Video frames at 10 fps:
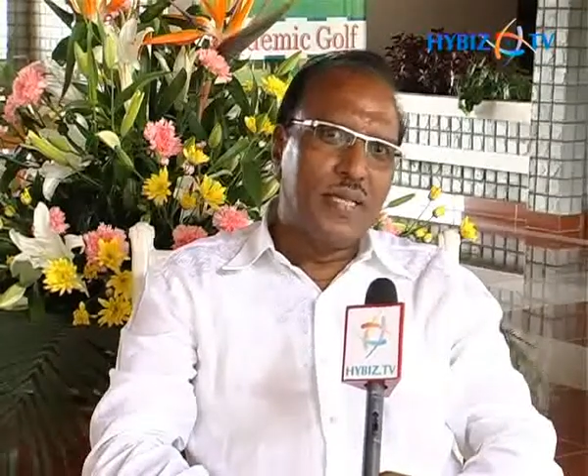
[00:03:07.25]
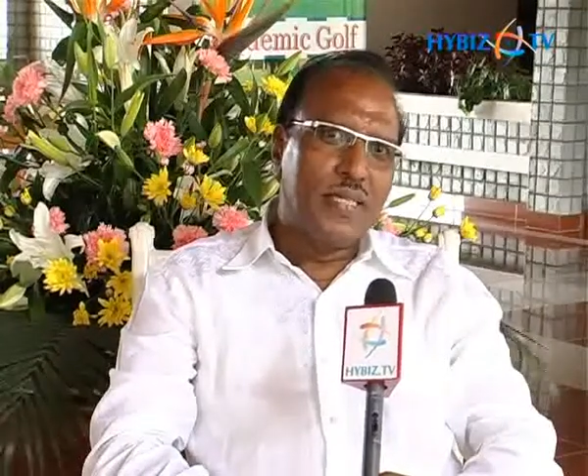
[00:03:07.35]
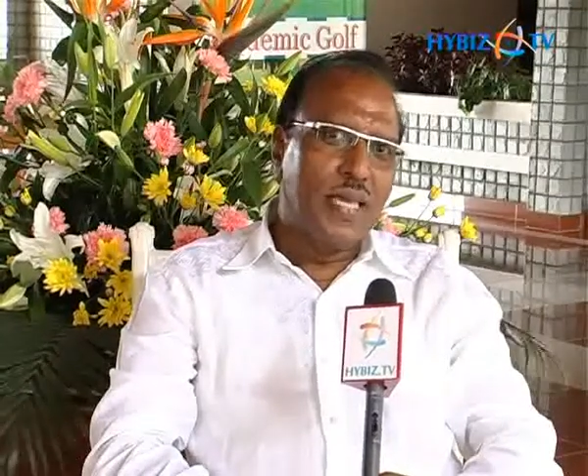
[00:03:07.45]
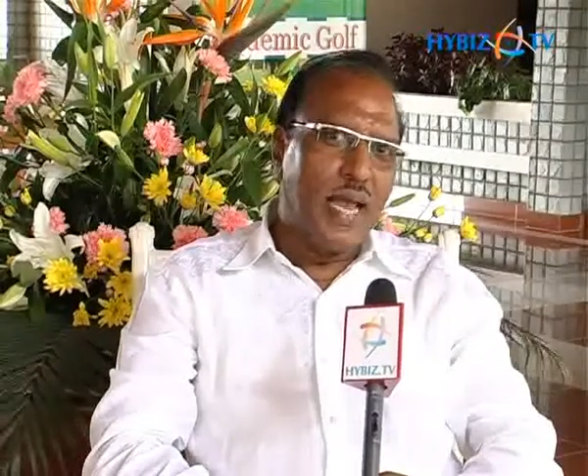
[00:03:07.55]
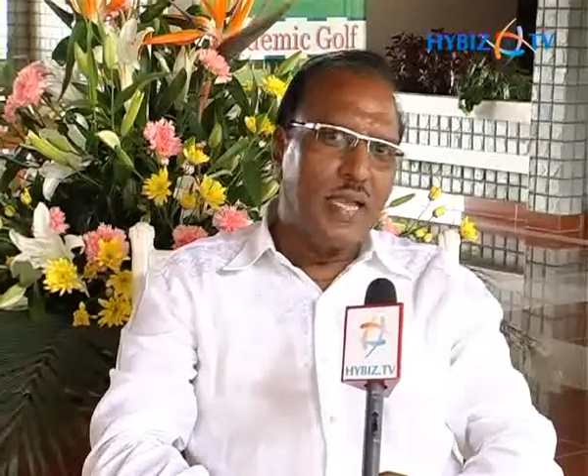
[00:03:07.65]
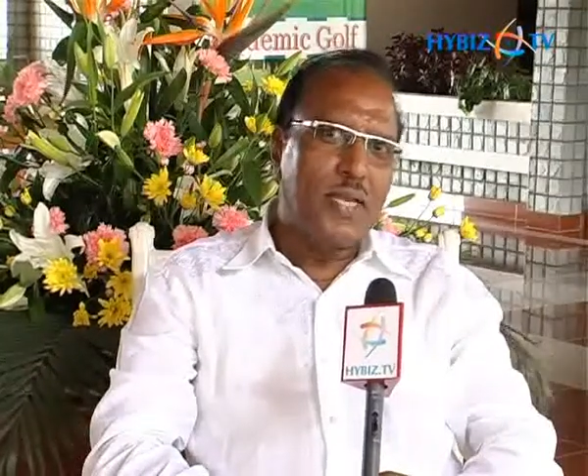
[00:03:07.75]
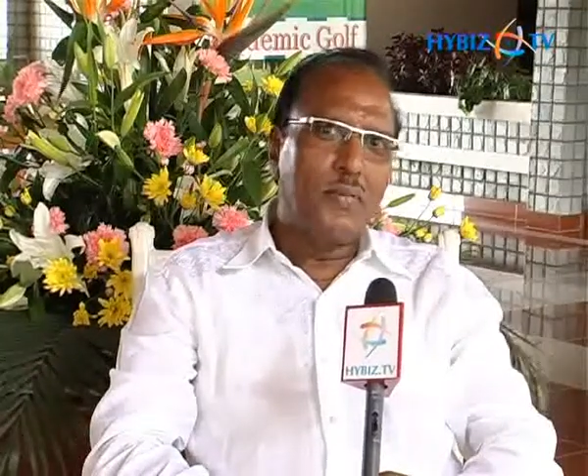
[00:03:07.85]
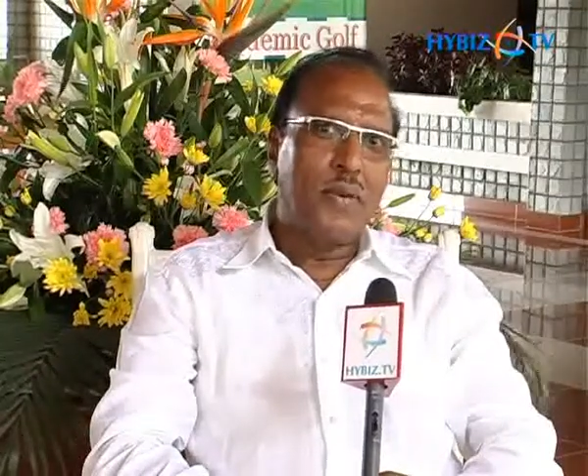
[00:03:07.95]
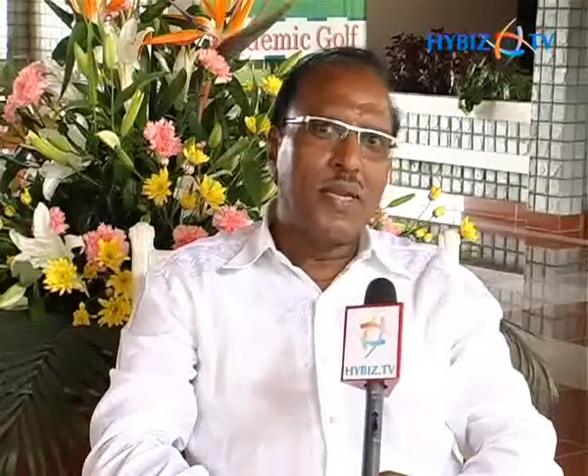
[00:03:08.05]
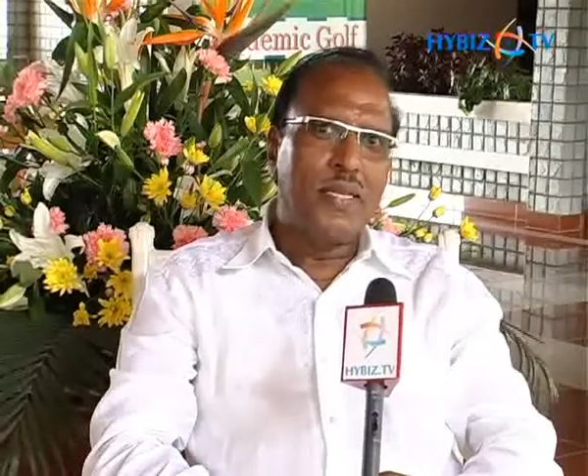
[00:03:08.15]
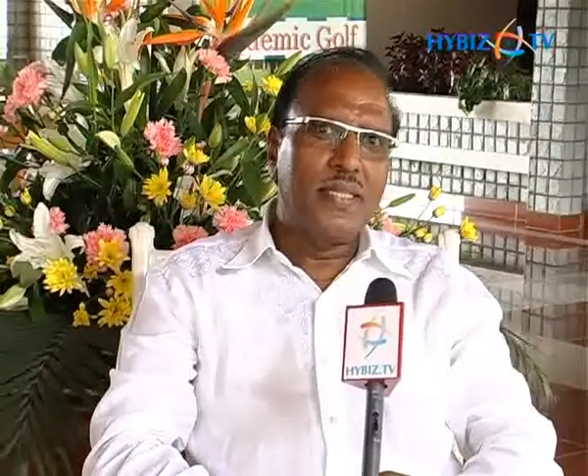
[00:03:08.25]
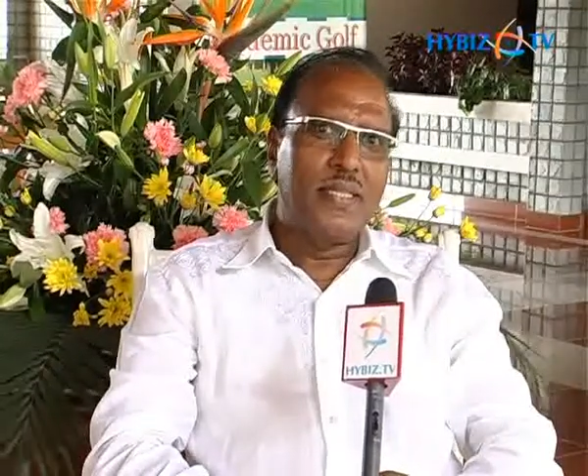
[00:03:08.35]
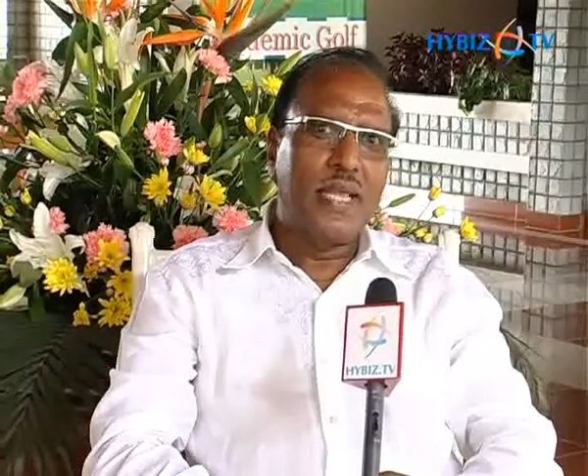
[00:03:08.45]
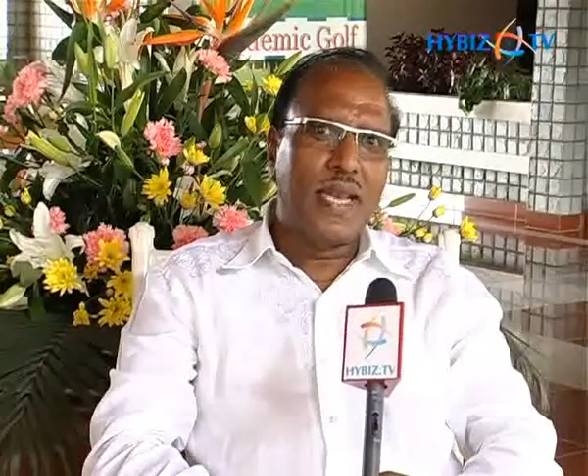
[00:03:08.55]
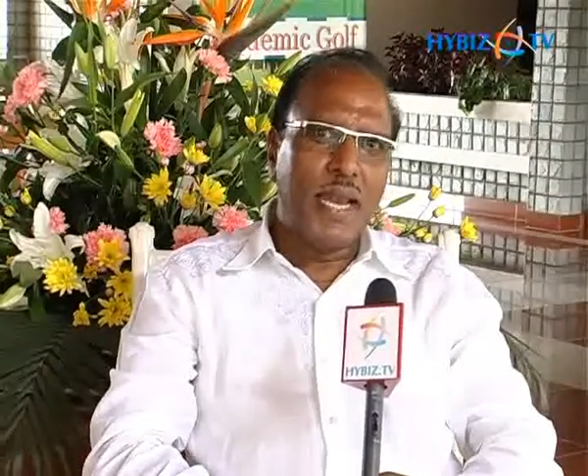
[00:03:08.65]
the ultimate,
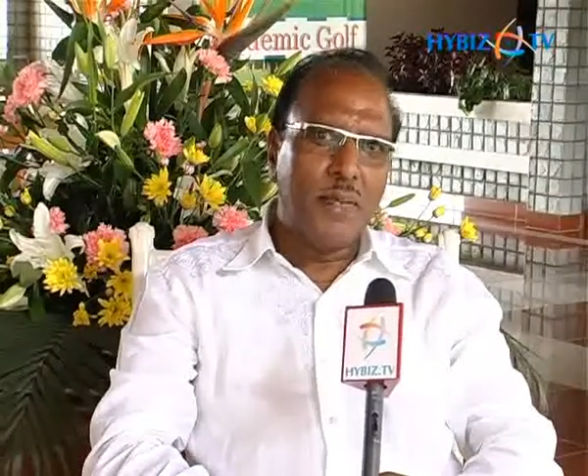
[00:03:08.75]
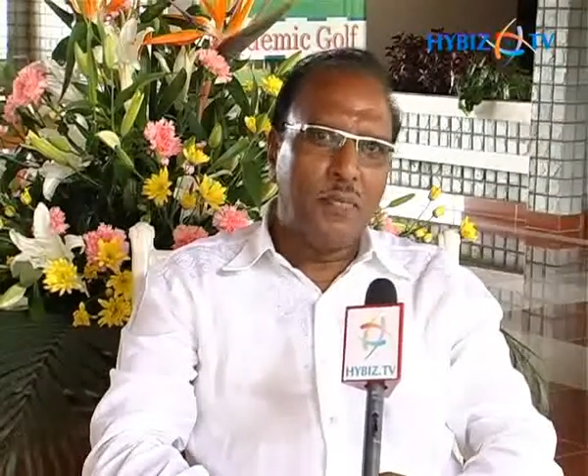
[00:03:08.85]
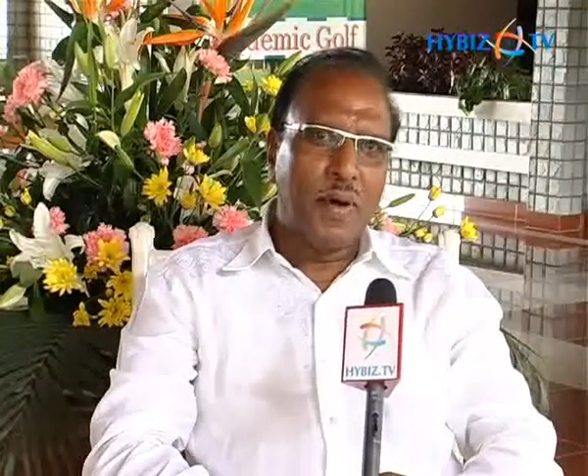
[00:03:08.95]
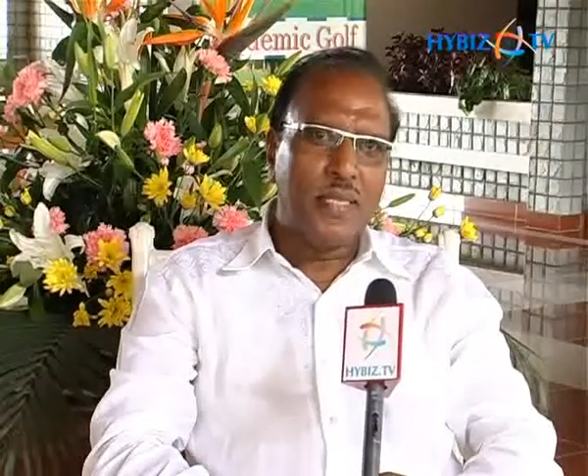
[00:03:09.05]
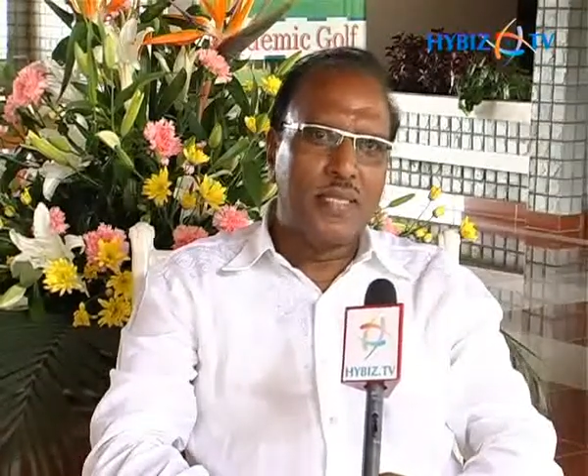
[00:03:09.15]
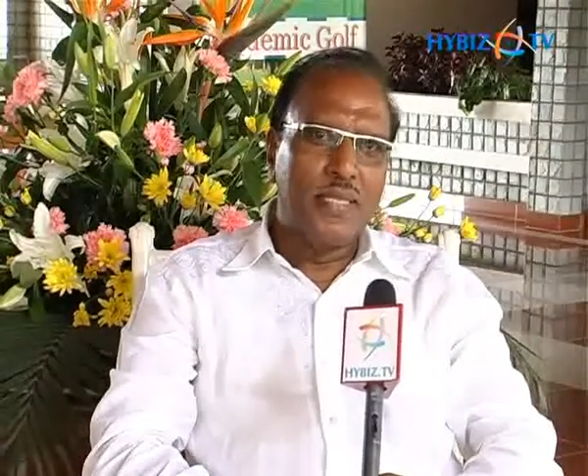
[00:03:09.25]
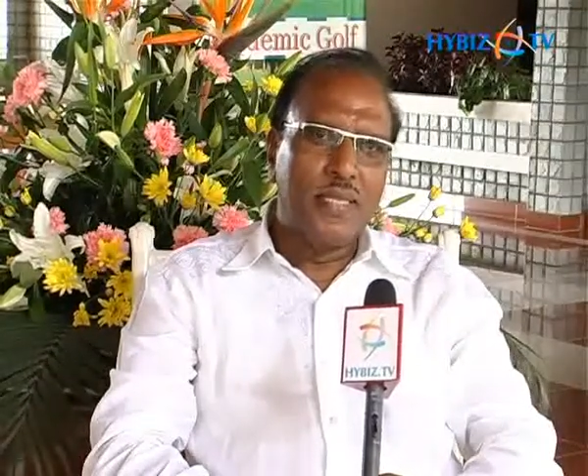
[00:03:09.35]
the right path.